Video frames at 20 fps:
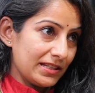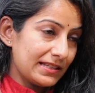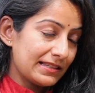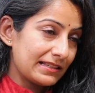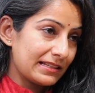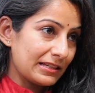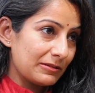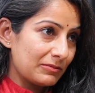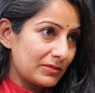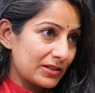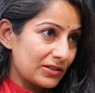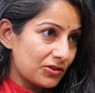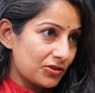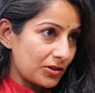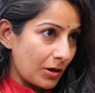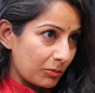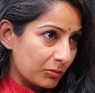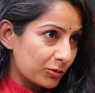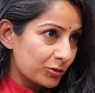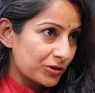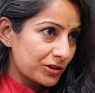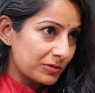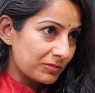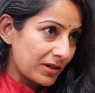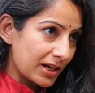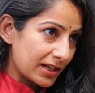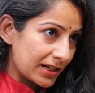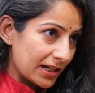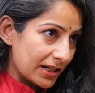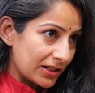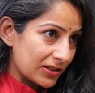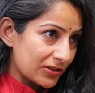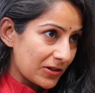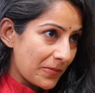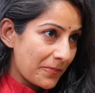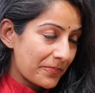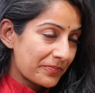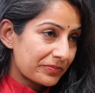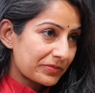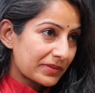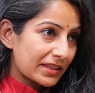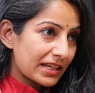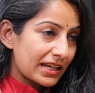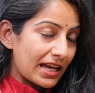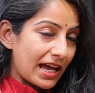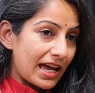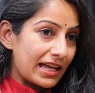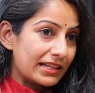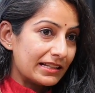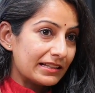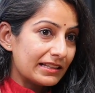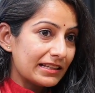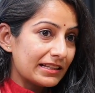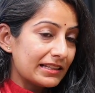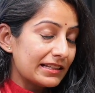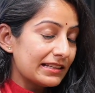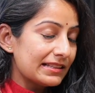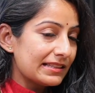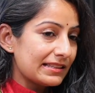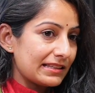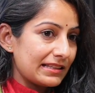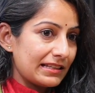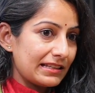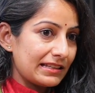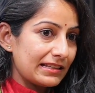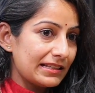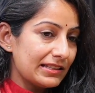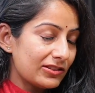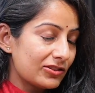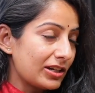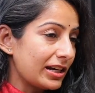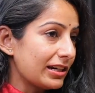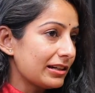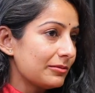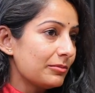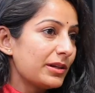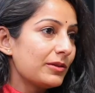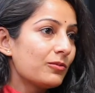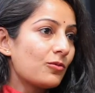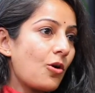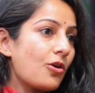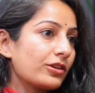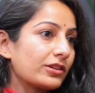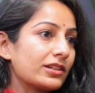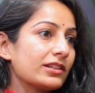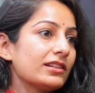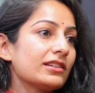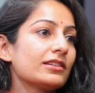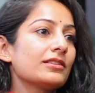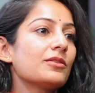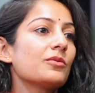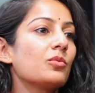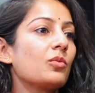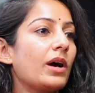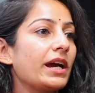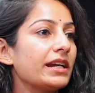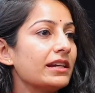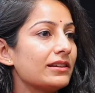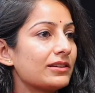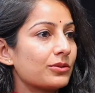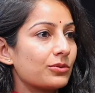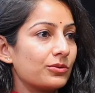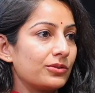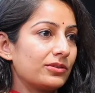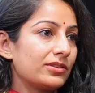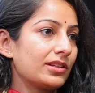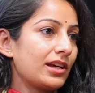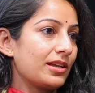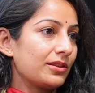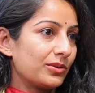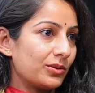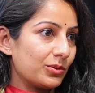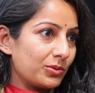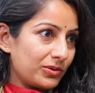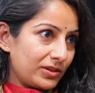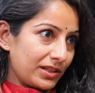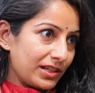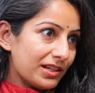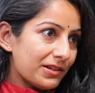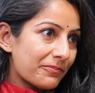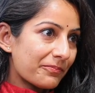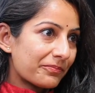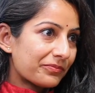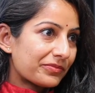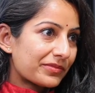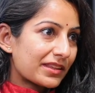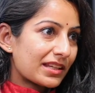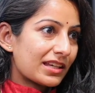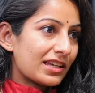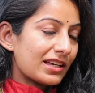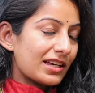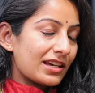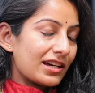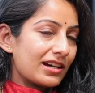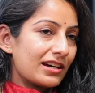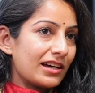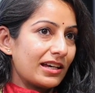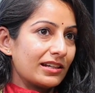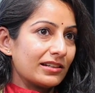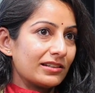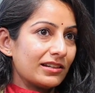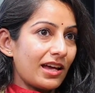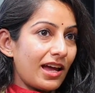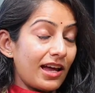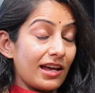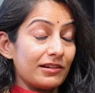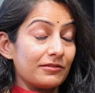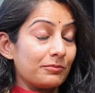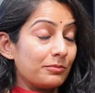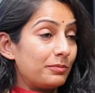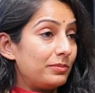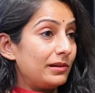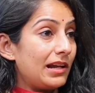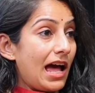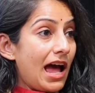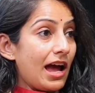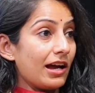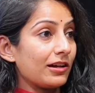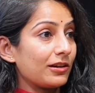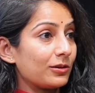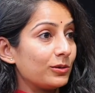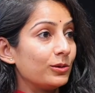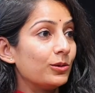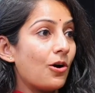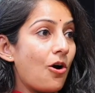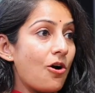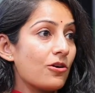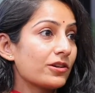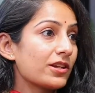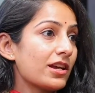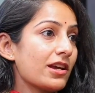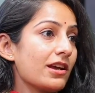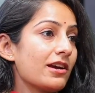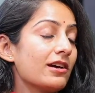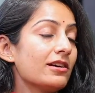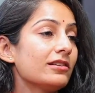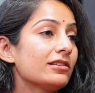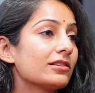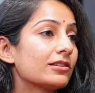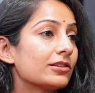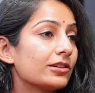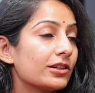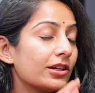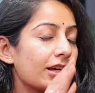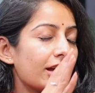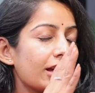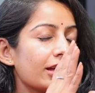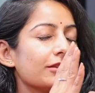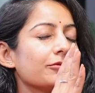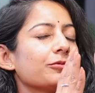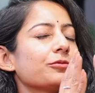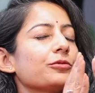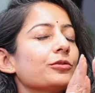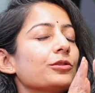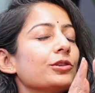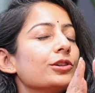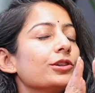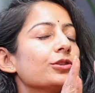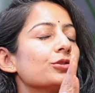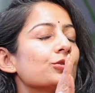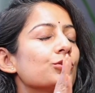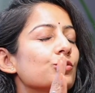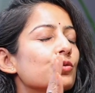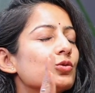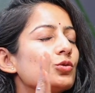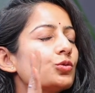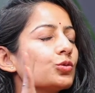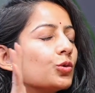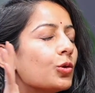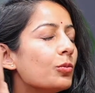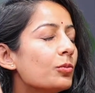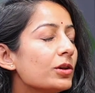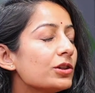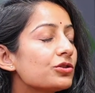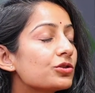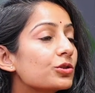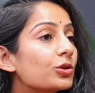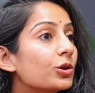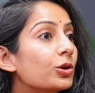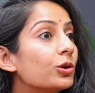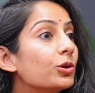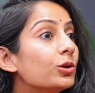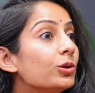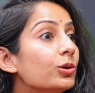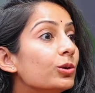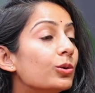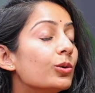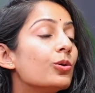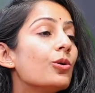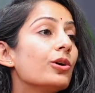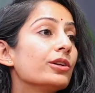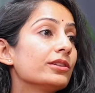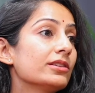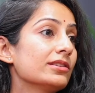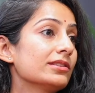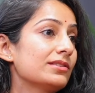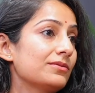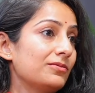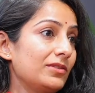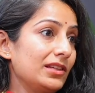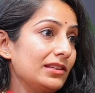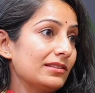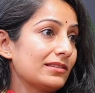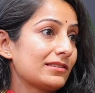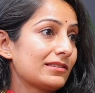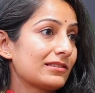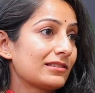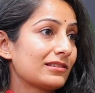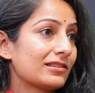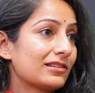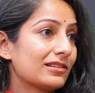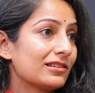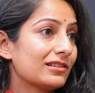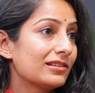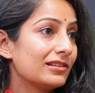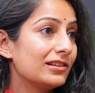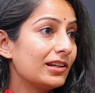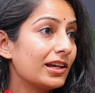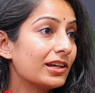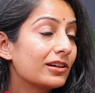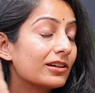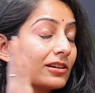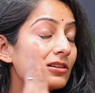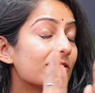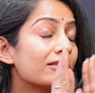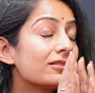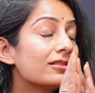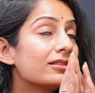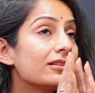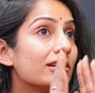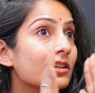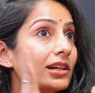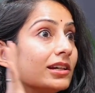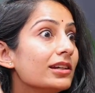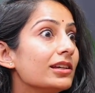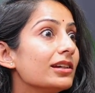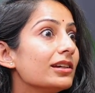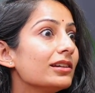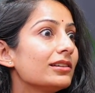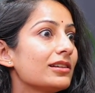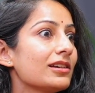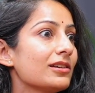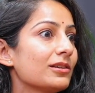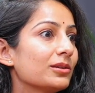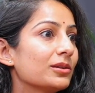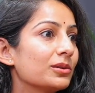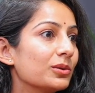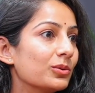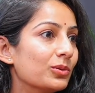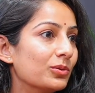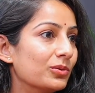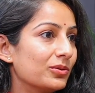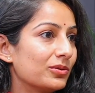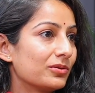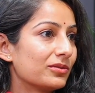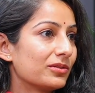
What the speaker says: His name is Shambhuji Maharaj. And this gentleman walked in a white kurta and dhoti and had black long hair and so much glow on his face, like radiating glow.